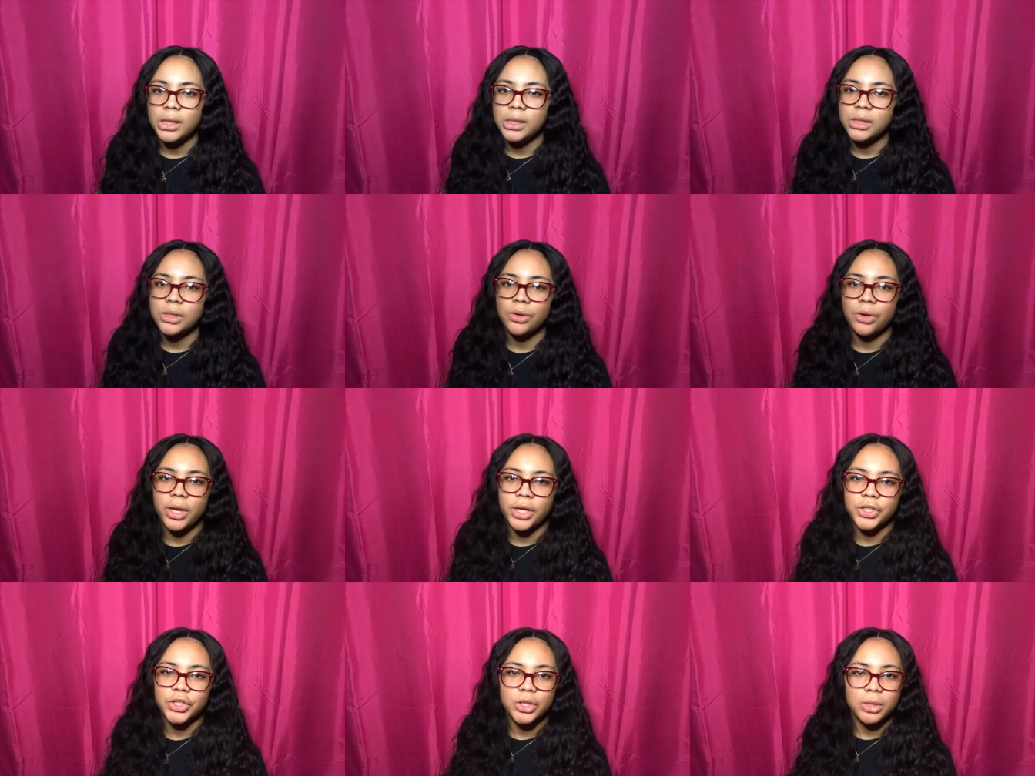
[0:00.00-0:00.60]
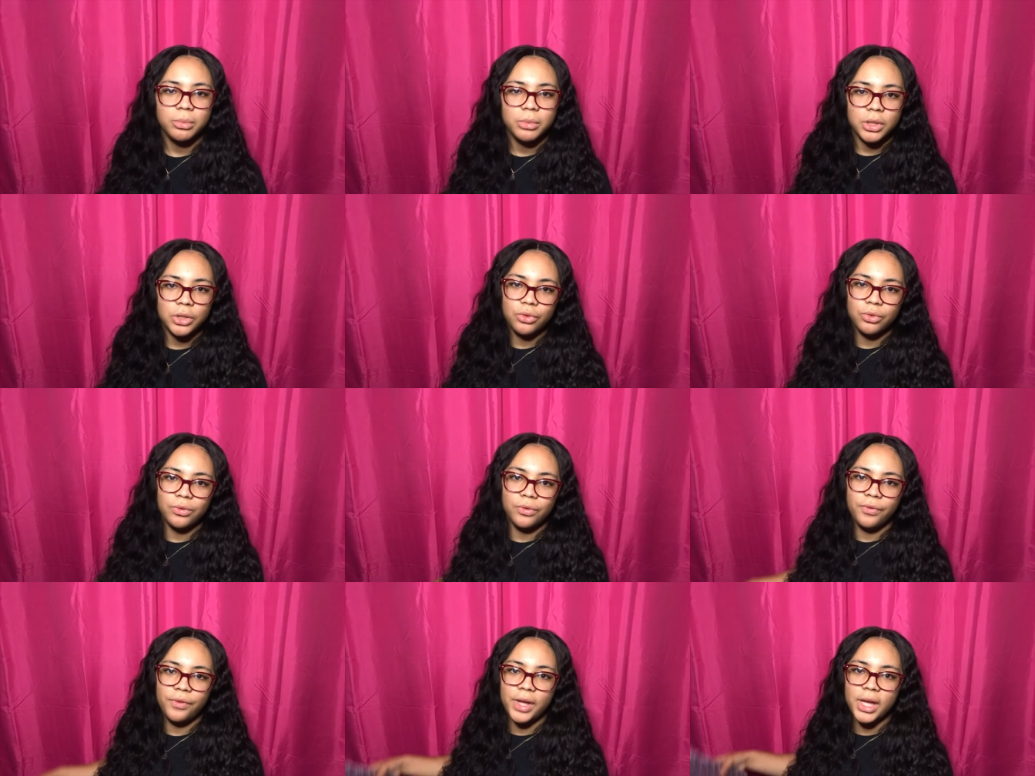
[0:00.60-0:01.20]
So they shipped it
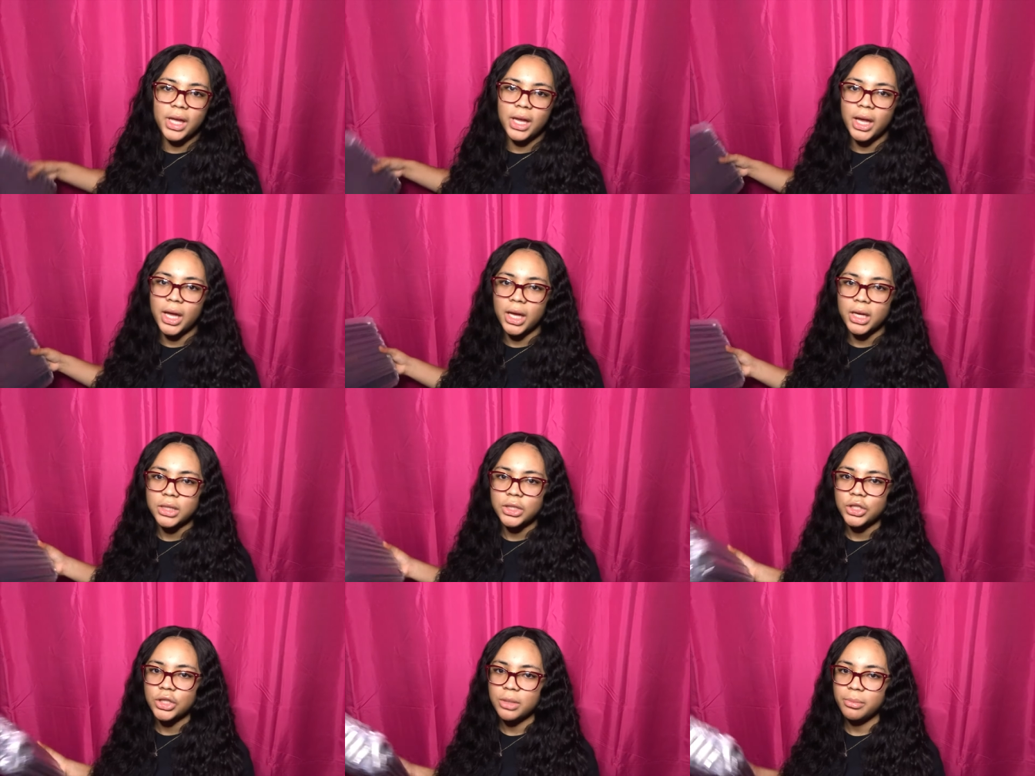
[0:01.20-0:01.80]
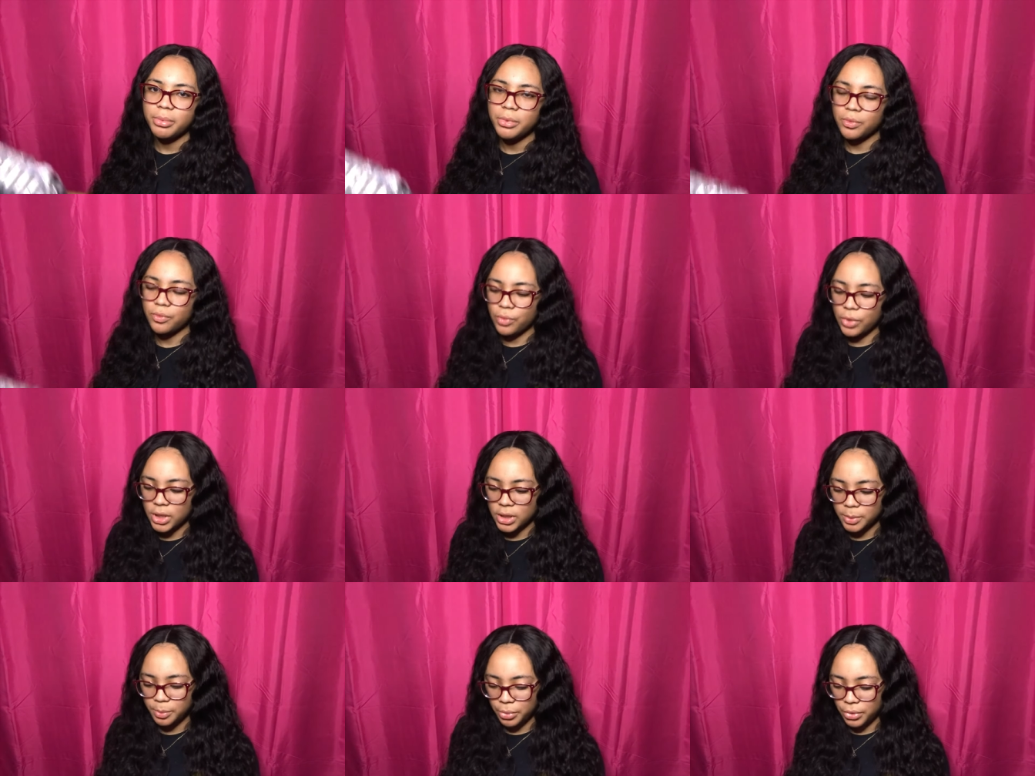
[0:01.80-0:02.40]
through FedEx. Shipping
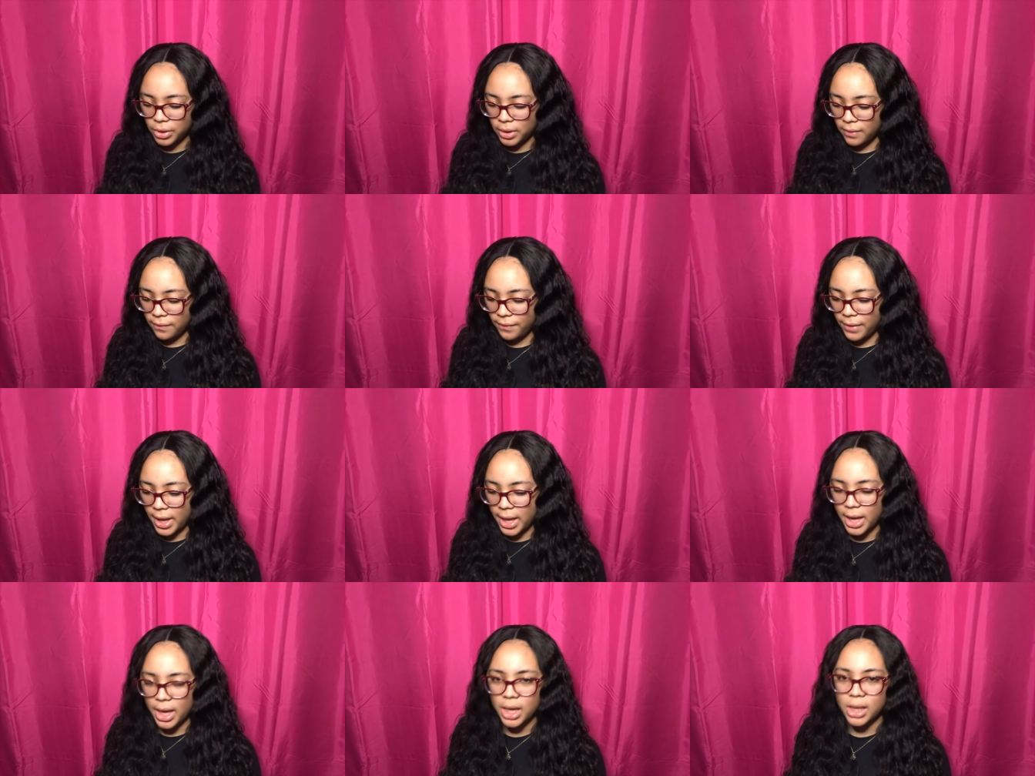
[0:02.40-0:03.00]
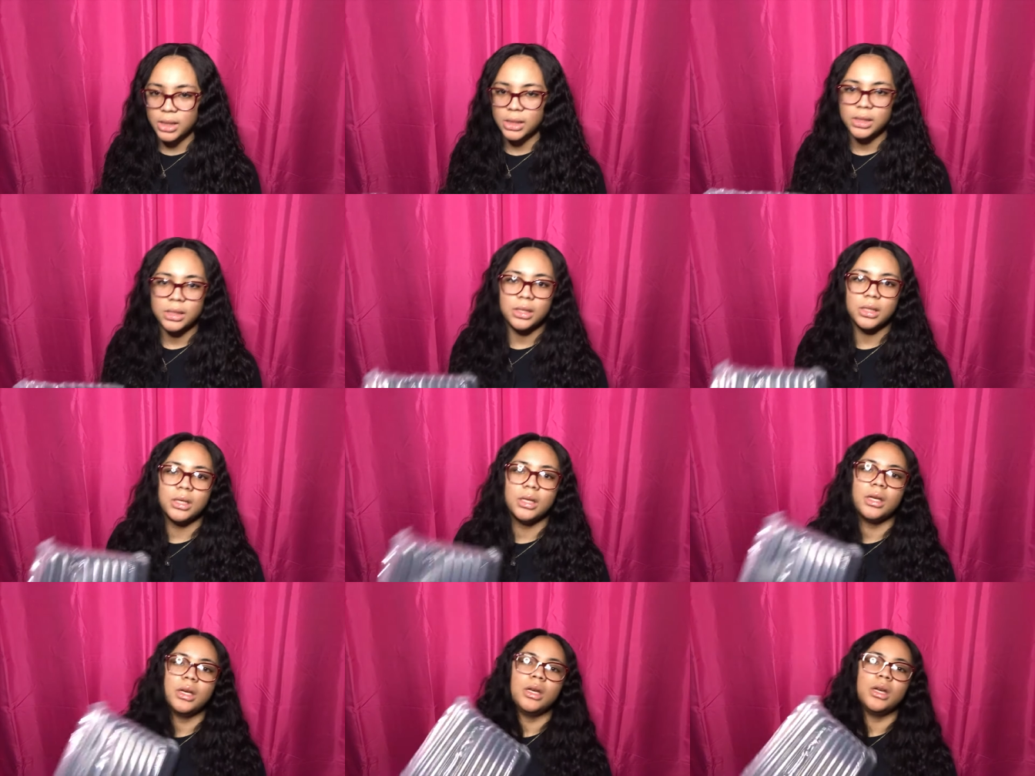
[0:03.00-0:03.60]
was pretty fast.
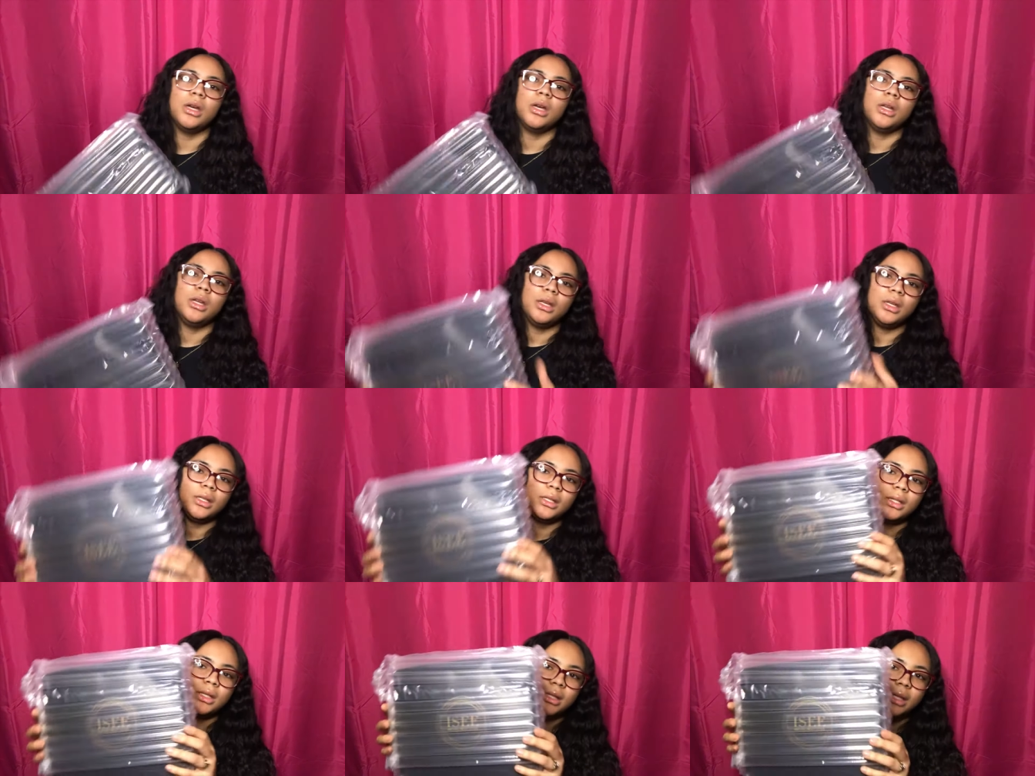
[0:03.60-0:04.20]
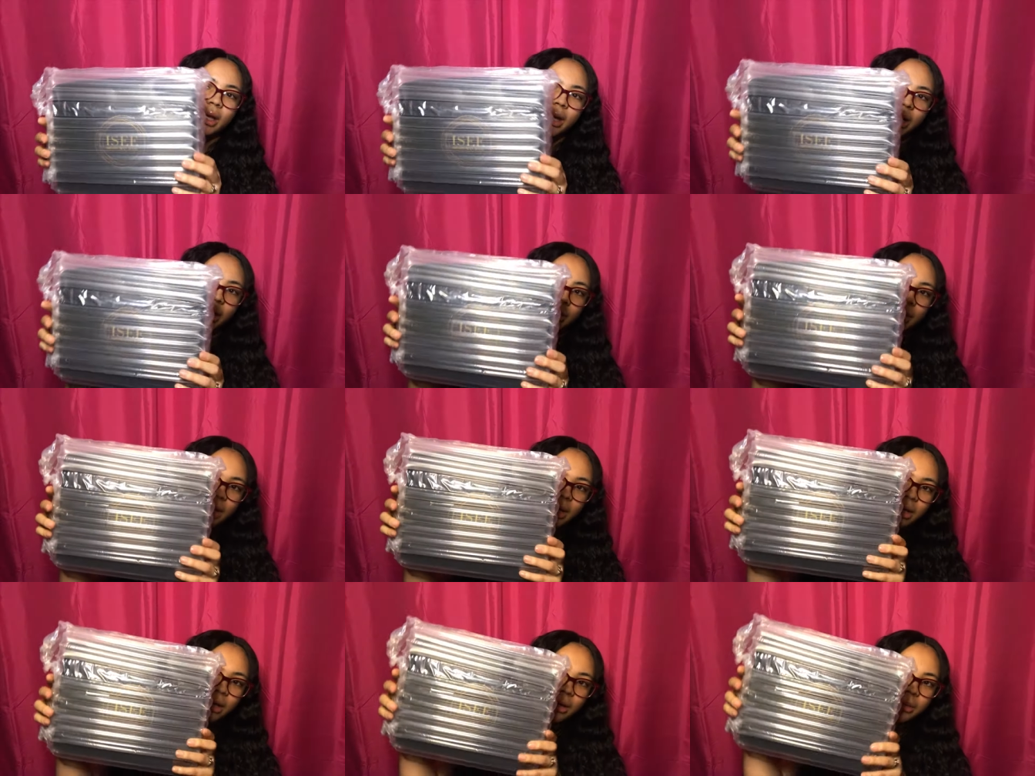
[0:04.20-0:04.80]
This is how
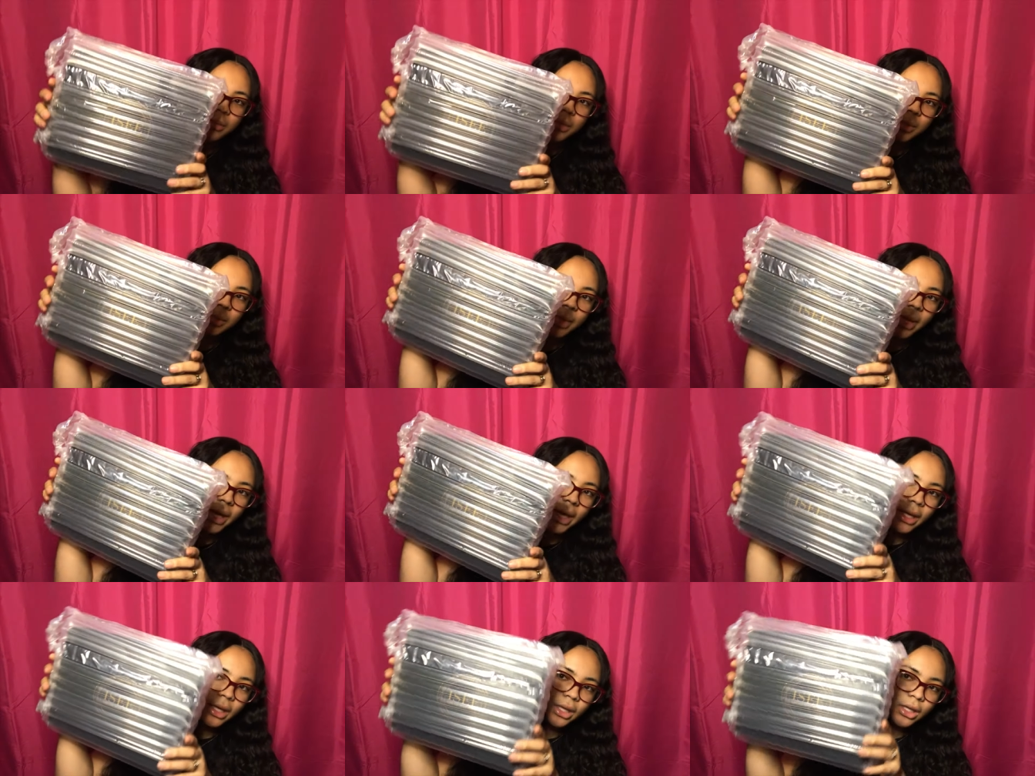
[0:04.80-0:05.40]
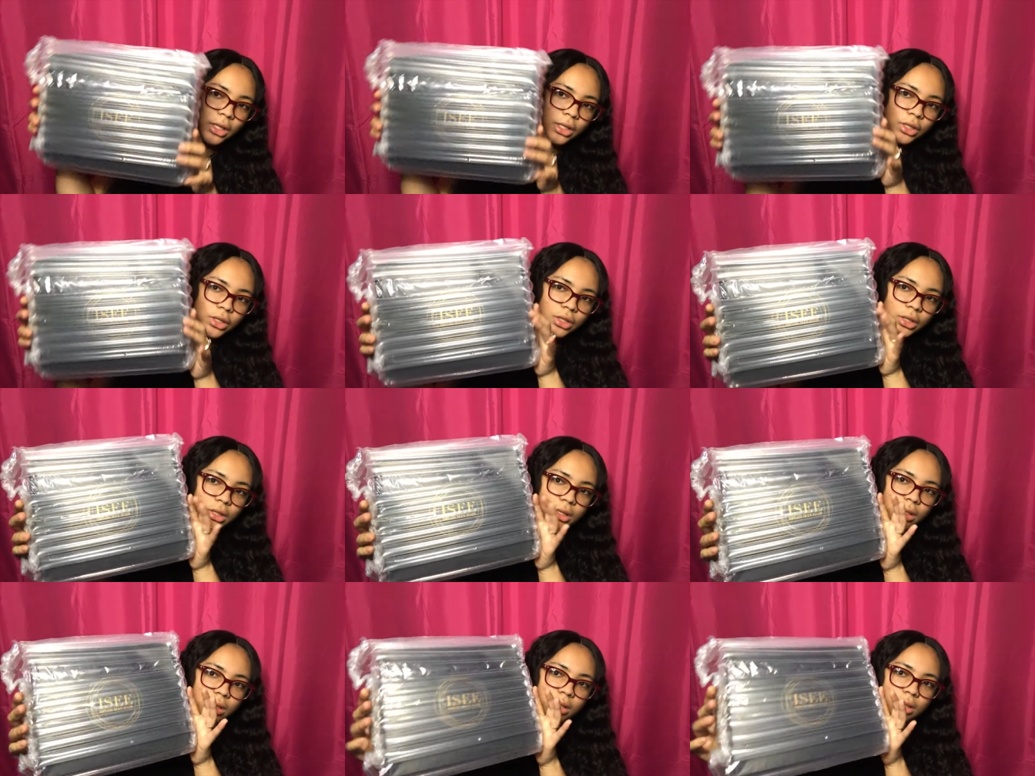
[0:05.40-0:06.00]
it comes packaged.